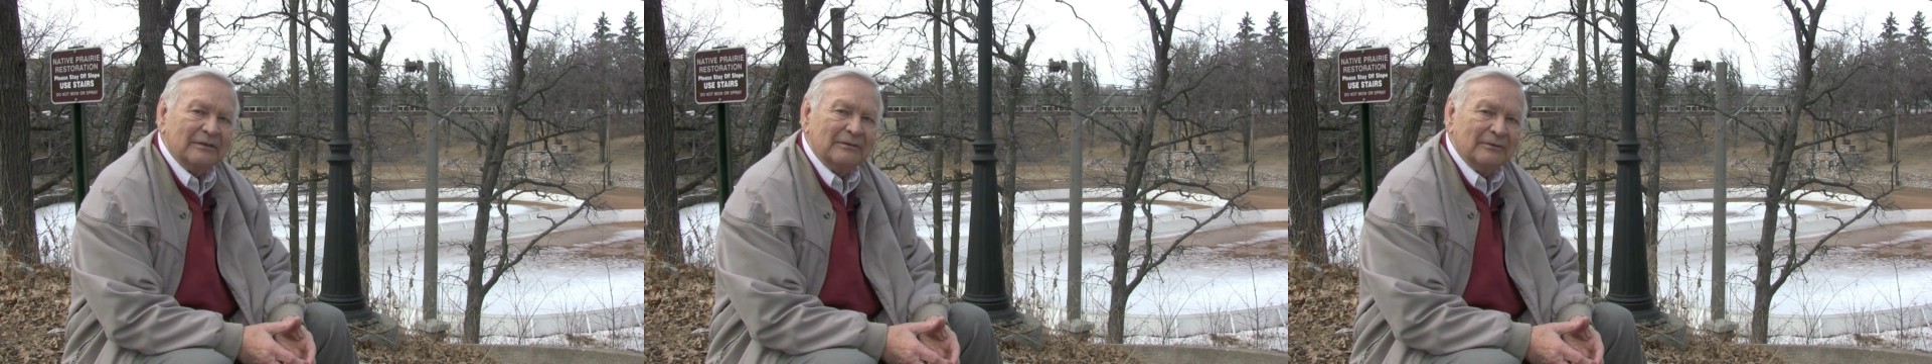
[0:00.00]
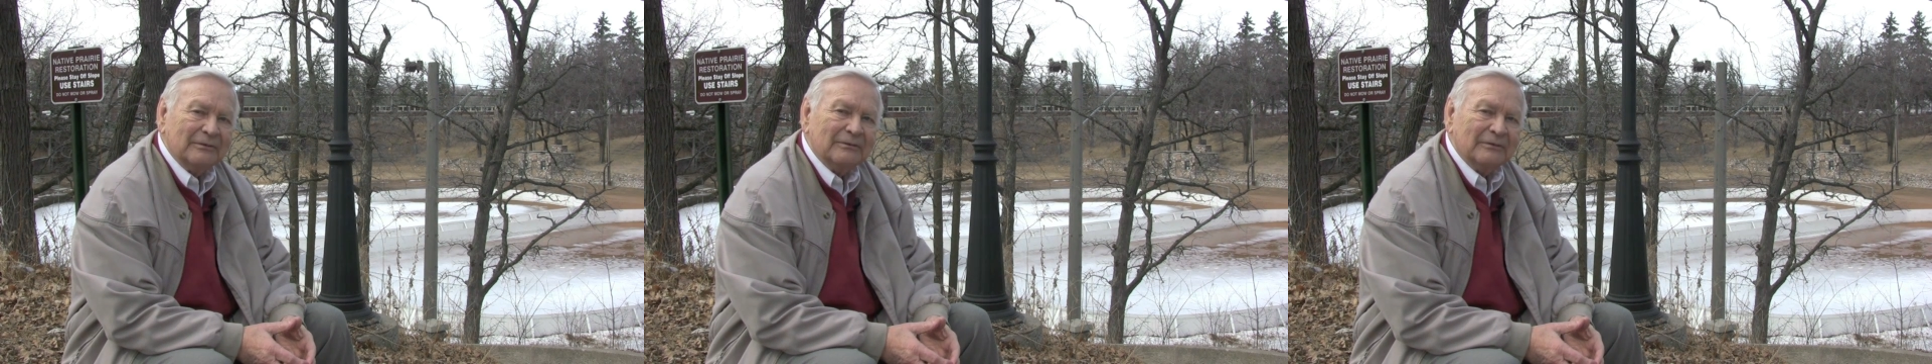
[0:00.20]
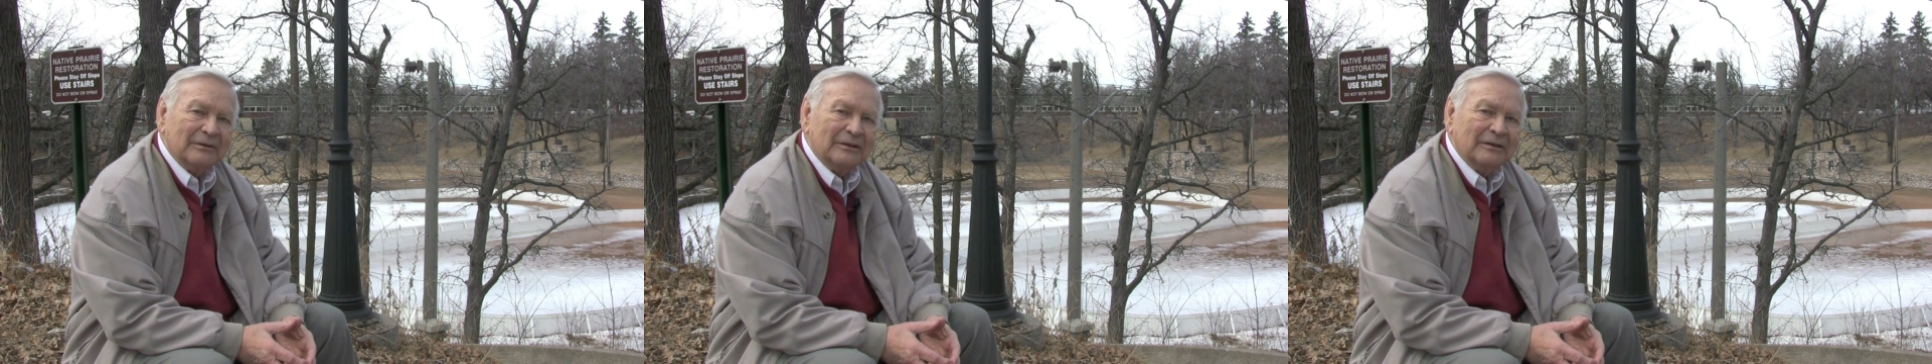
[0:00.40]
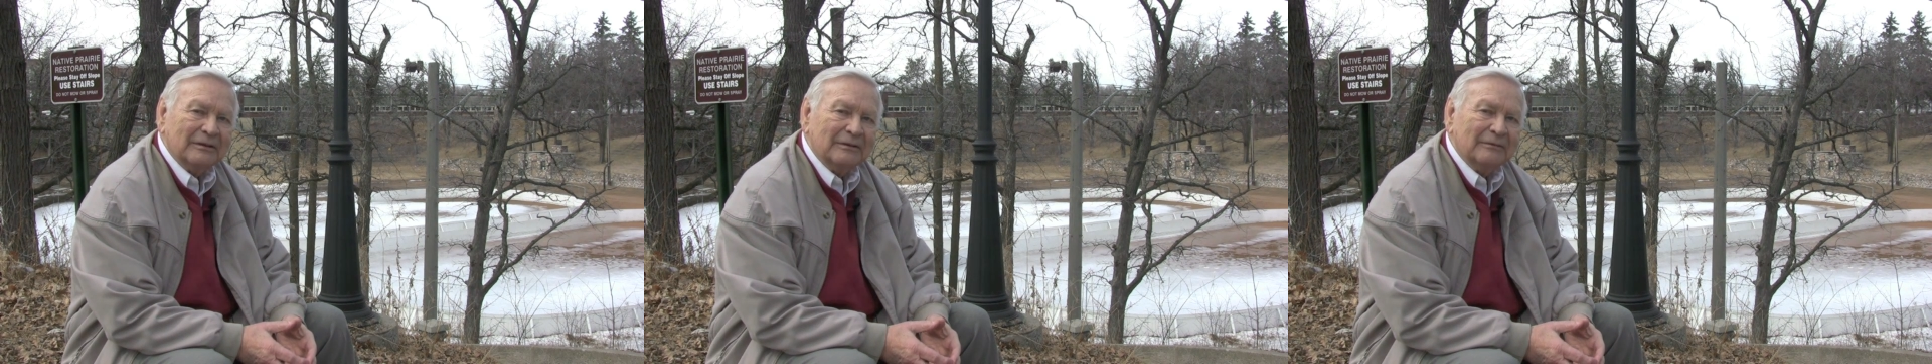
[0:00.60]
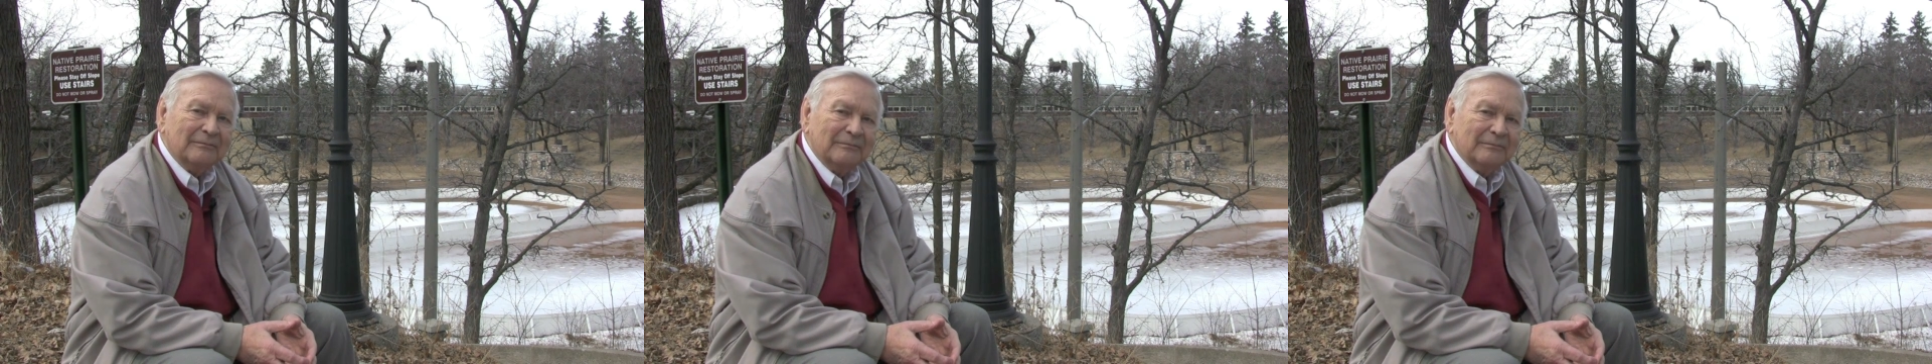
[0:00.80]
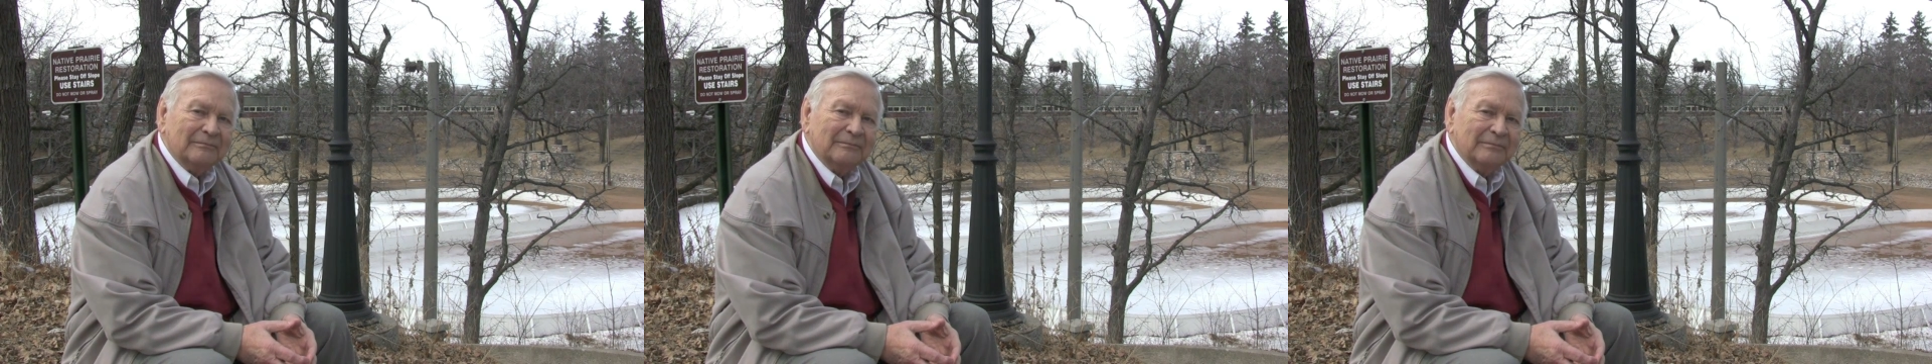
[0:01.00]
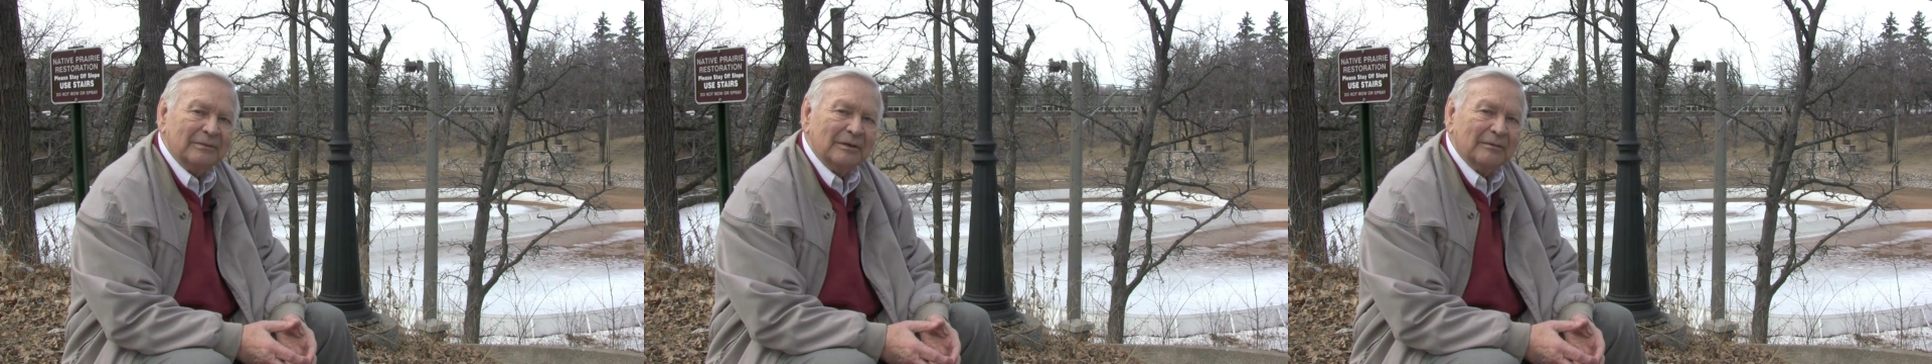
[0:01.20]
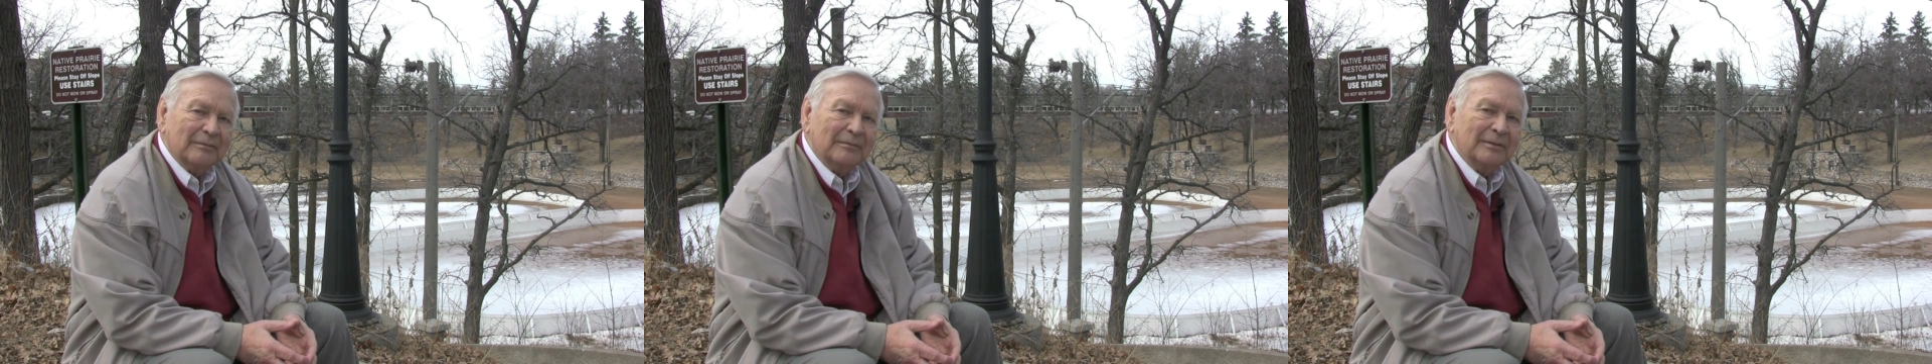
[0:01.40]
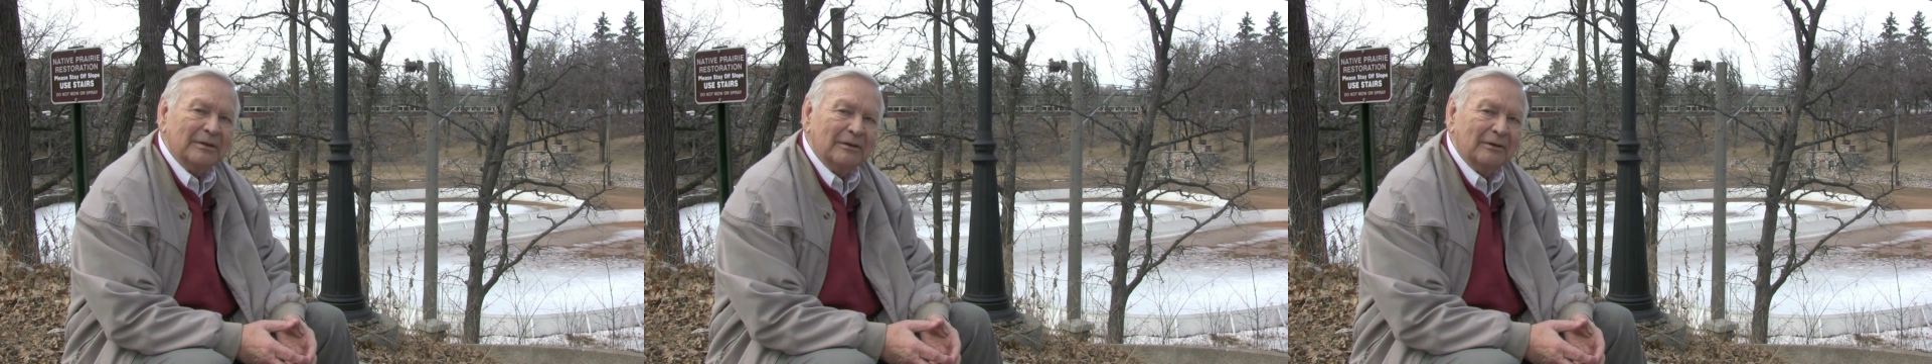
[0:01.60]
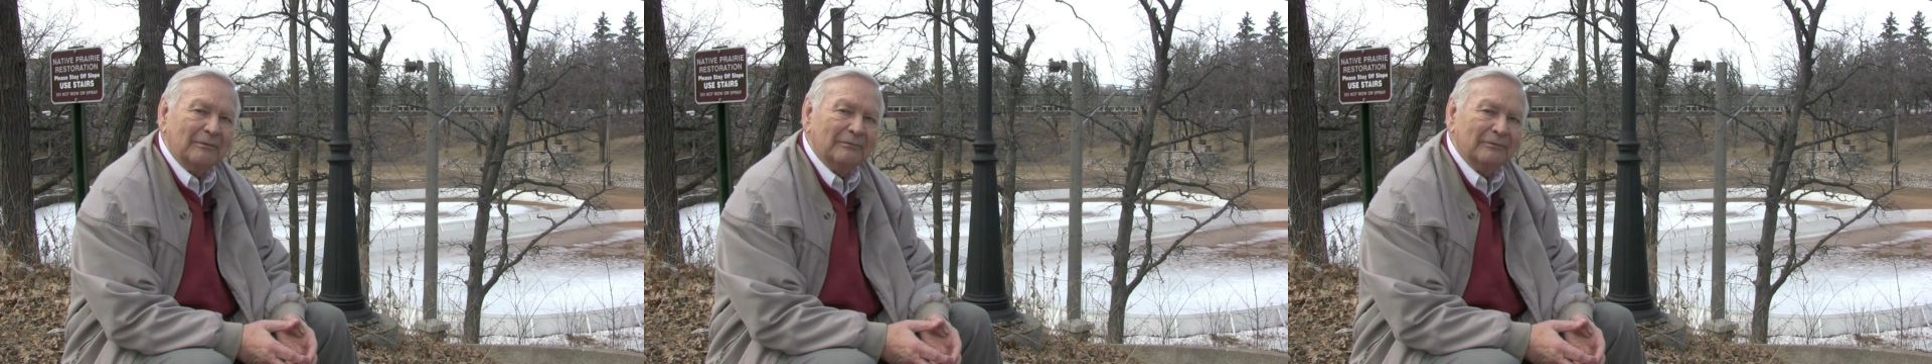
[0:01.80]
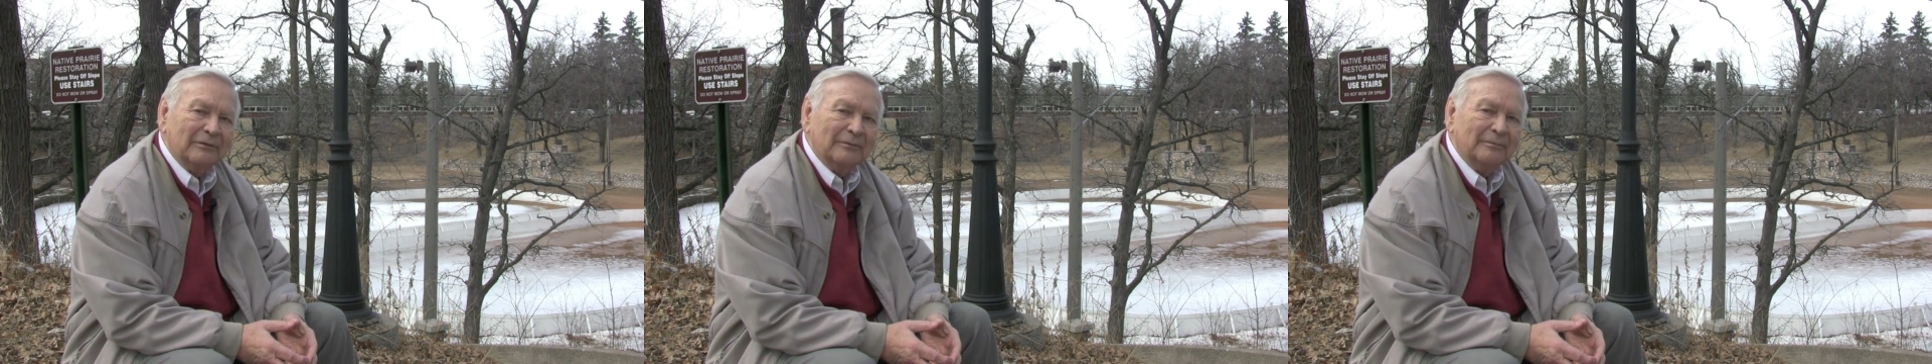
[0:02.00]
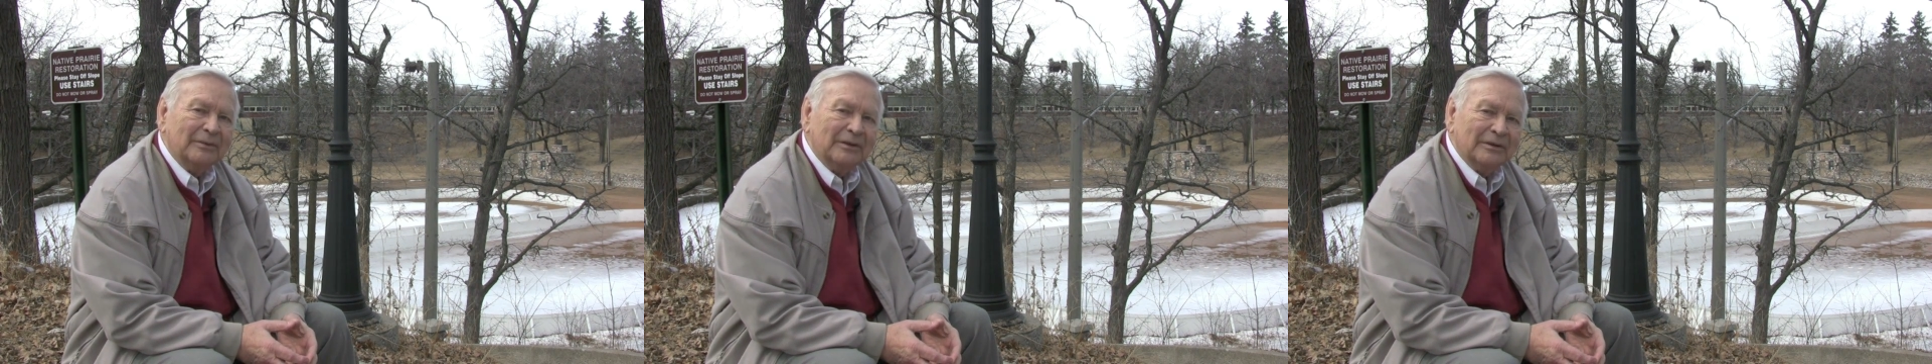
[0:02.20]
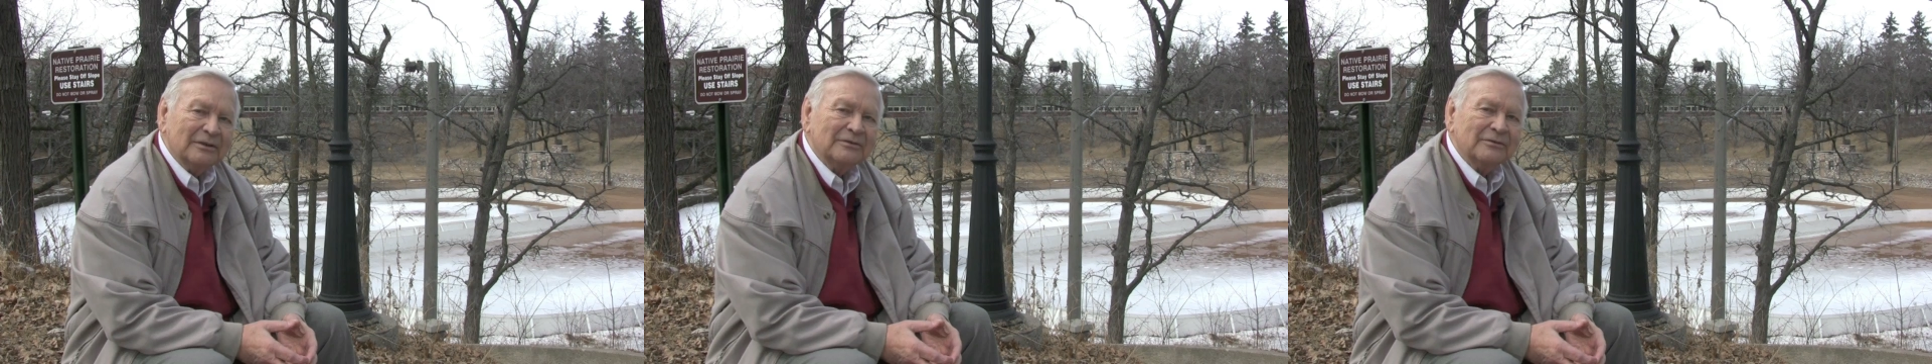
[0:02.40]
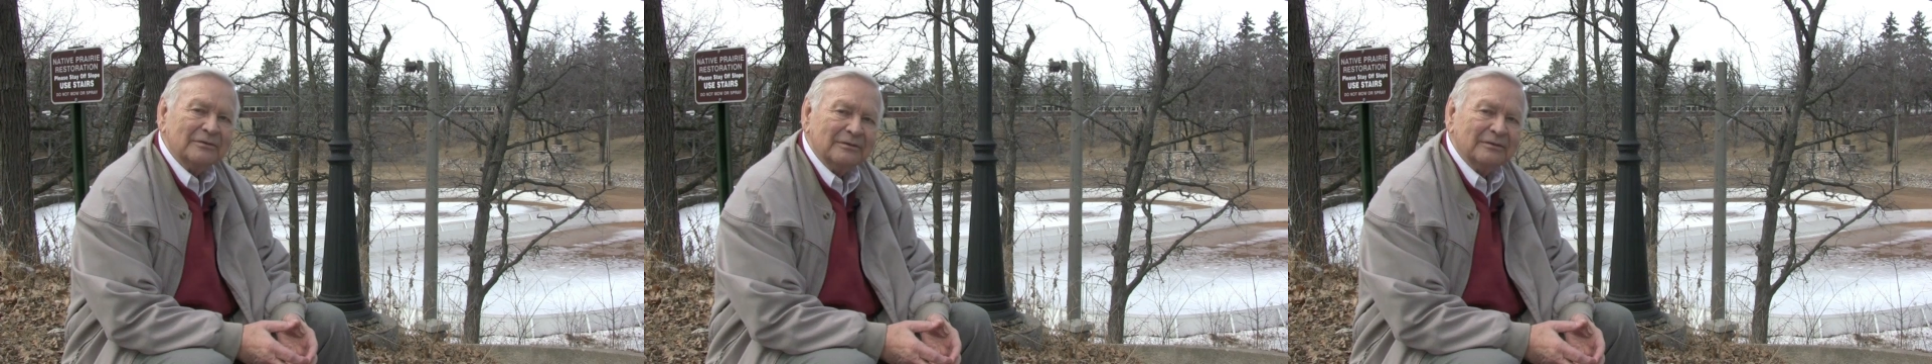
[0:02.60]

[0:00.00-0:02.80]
I don't think it'd probably be helpful because